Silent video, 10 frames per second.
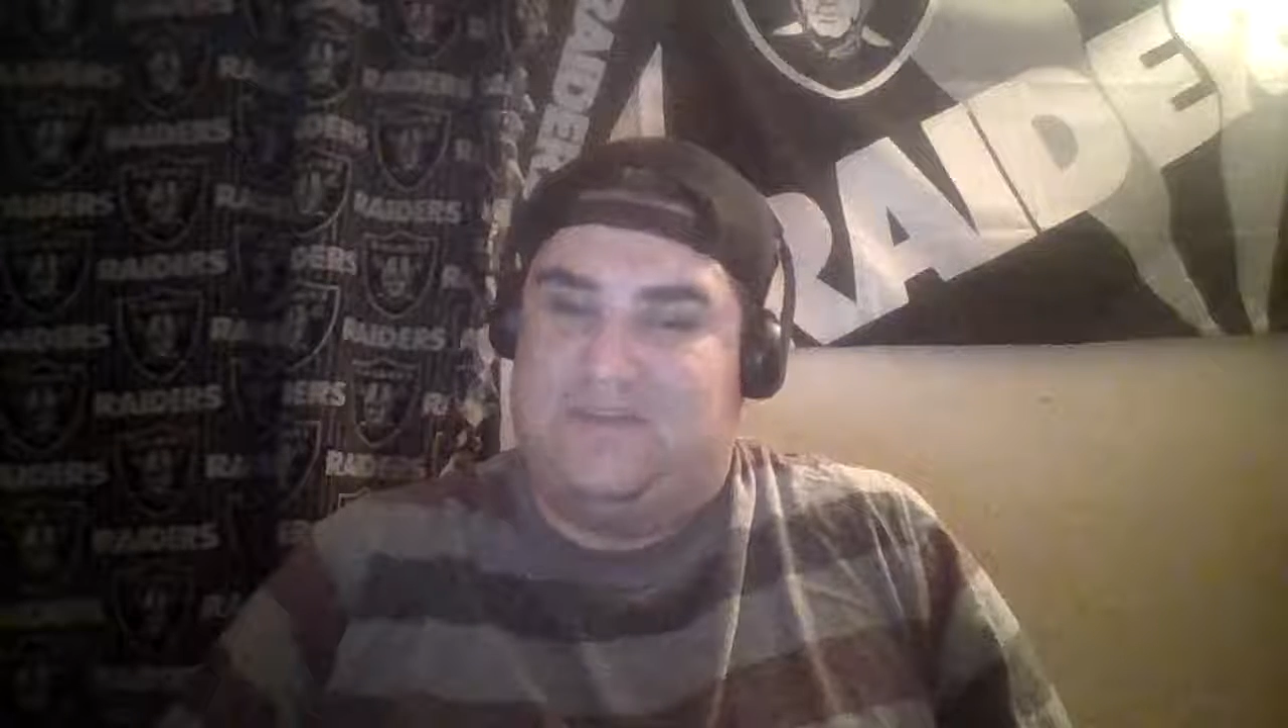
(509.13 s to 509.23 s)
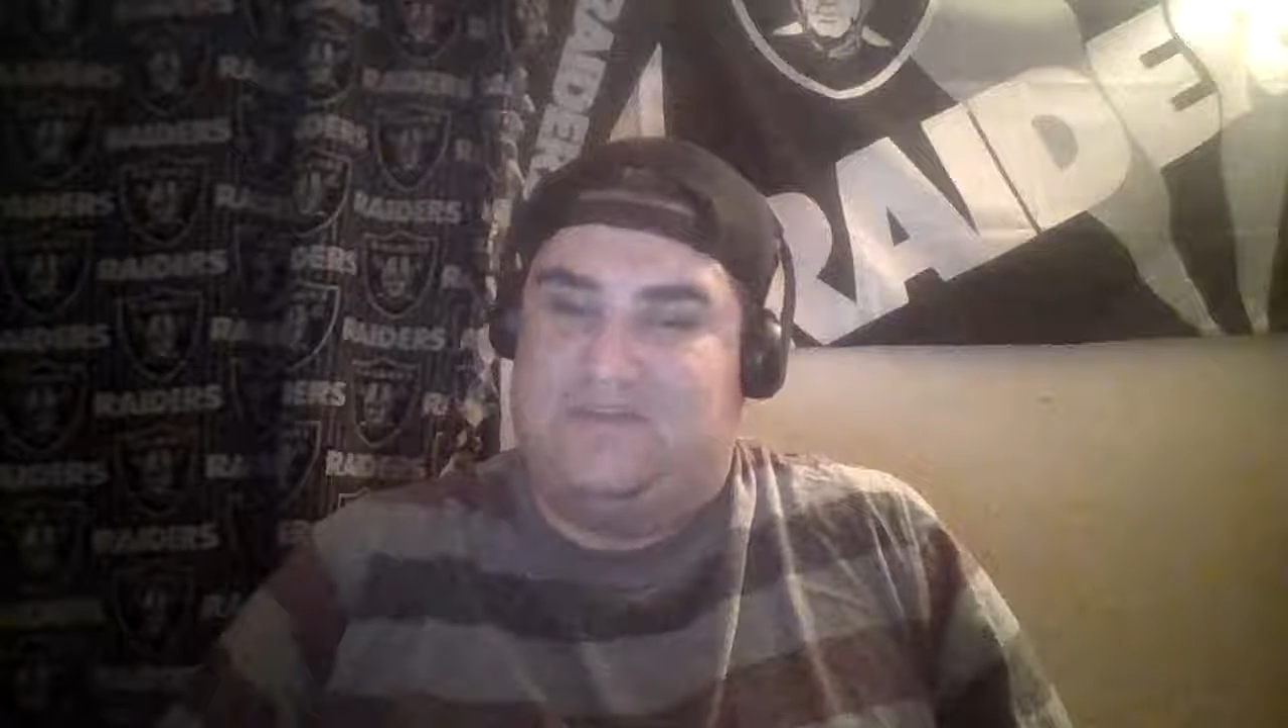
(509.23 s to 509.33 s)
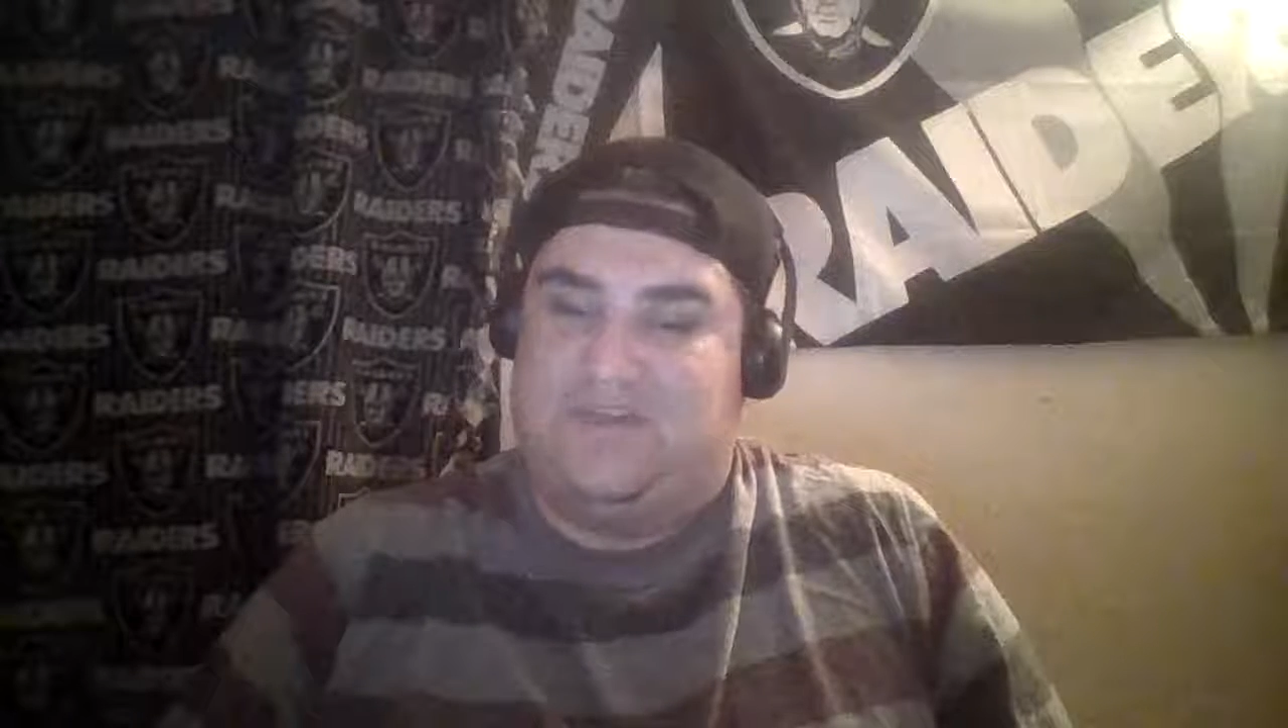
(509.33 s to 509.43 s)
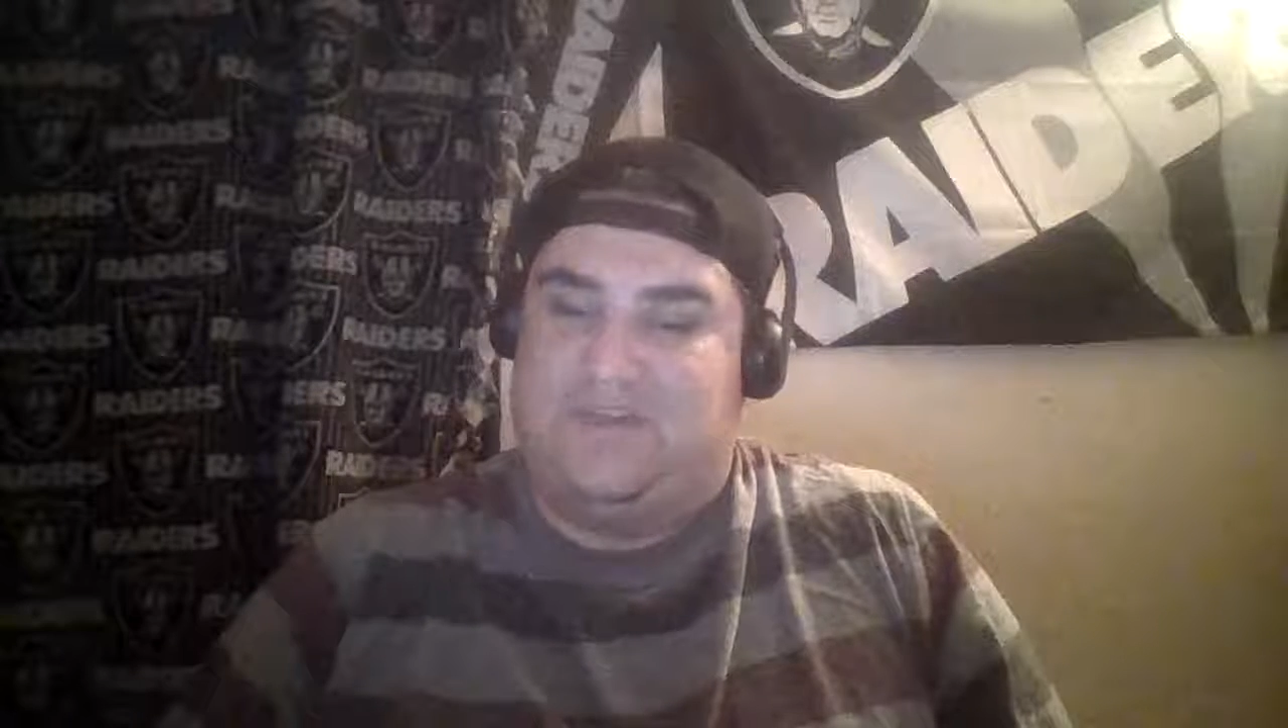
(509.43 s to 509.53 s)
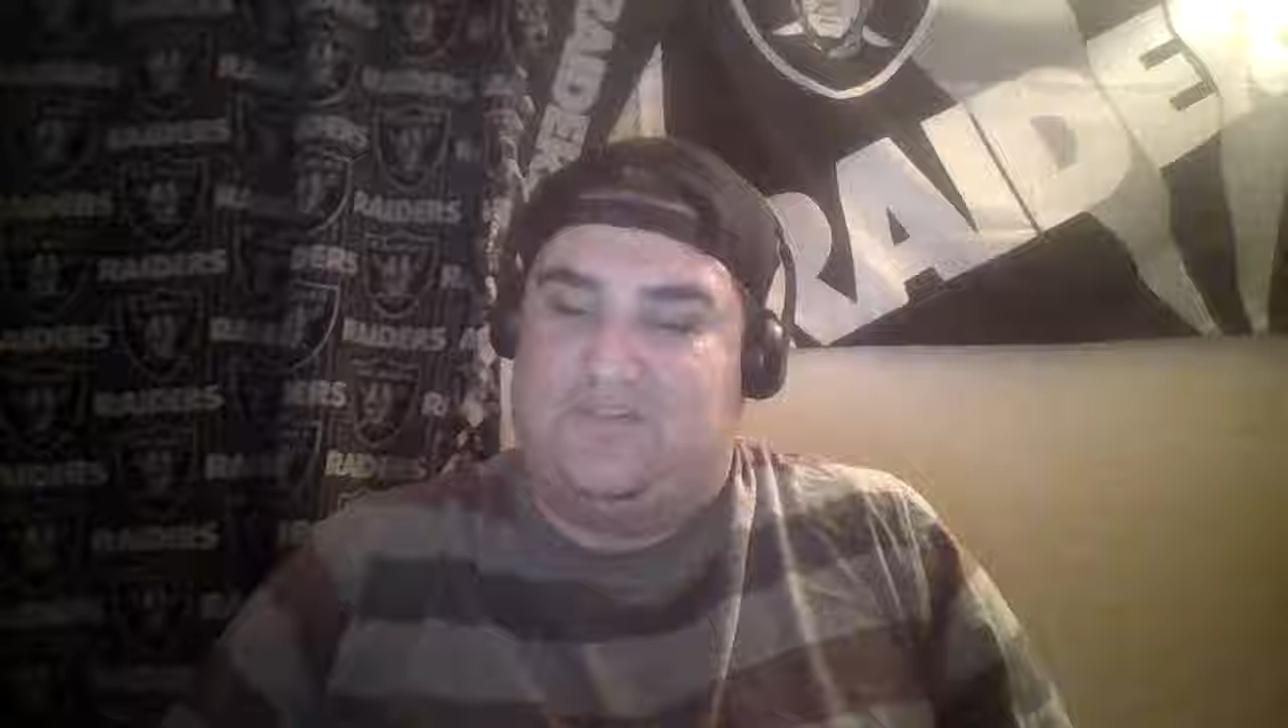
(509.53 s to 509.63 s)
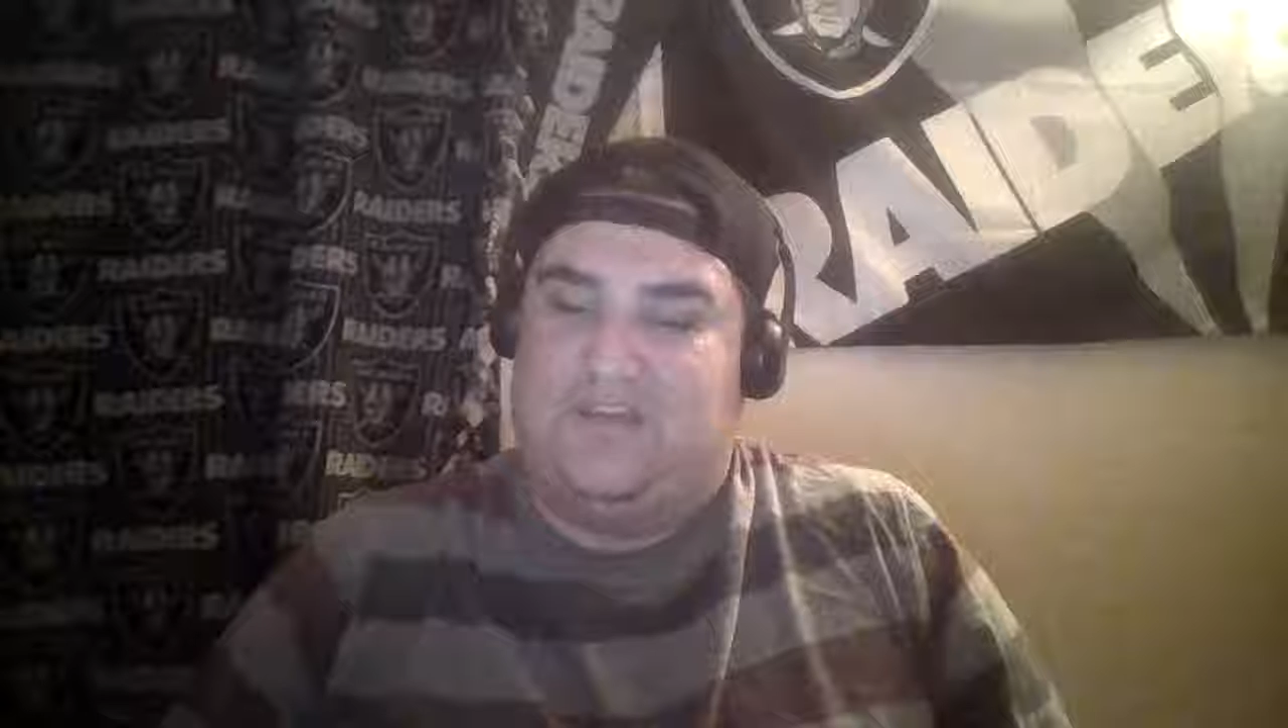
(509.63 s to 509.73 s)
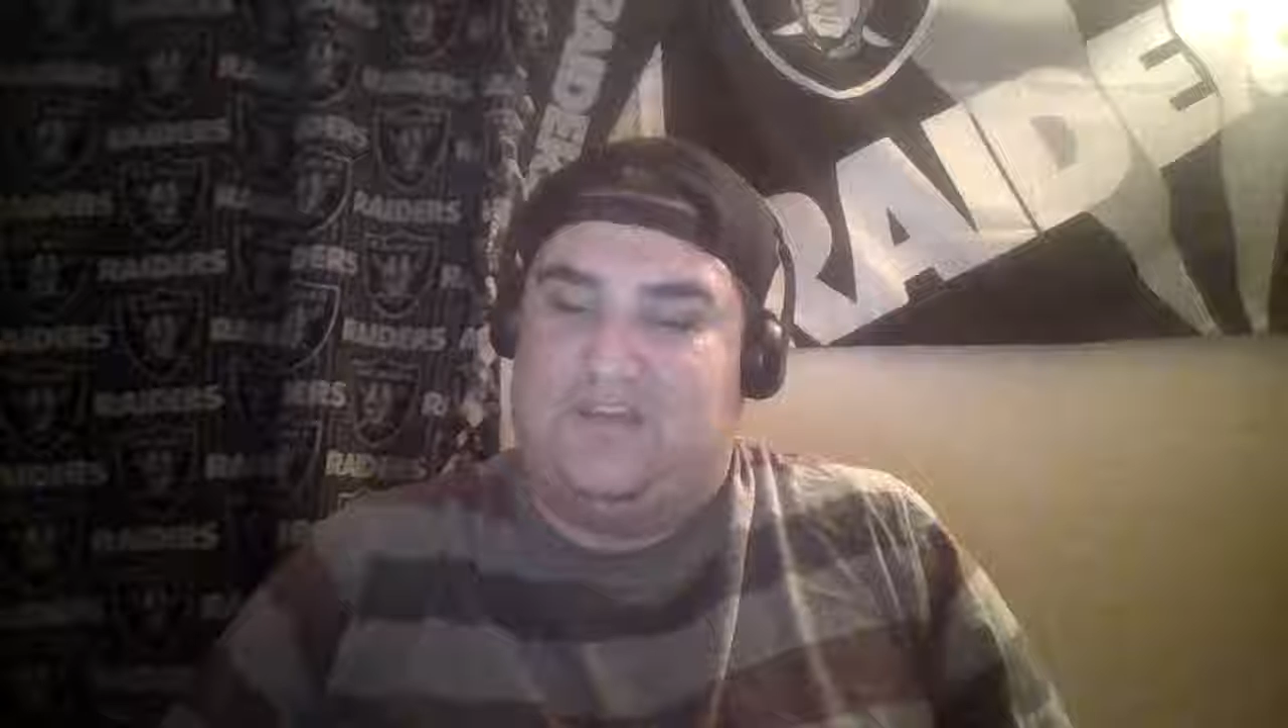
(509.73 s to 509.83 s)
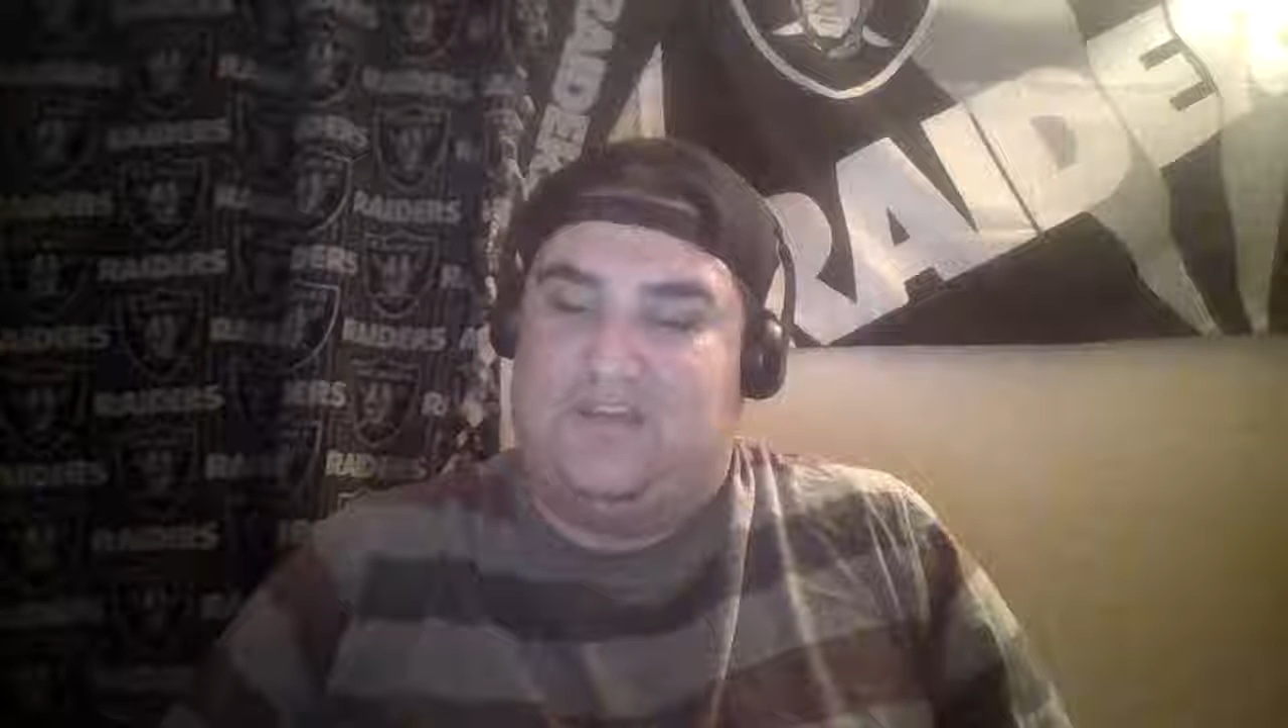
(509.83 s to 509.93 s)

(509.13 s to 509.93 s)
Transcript: the victory,